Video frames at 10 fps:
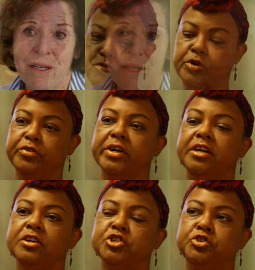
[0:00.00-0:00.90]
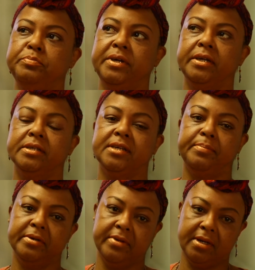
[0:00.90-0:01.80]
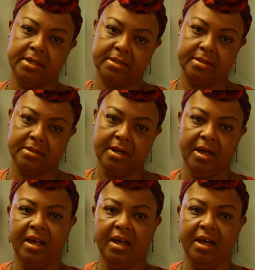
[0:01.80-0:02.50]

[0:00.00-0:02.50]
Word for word: Rotary Care should be at the top of the list.